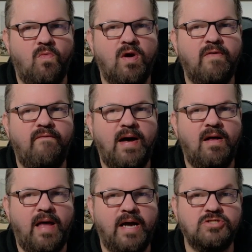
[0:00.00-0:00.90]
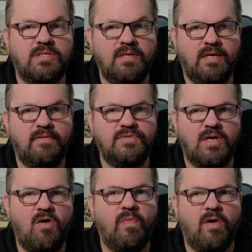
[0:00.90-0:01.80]
where the file actually lives
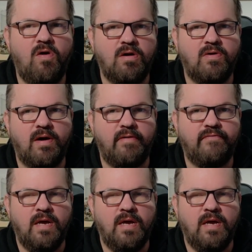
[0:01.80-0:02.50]
on the hard drive.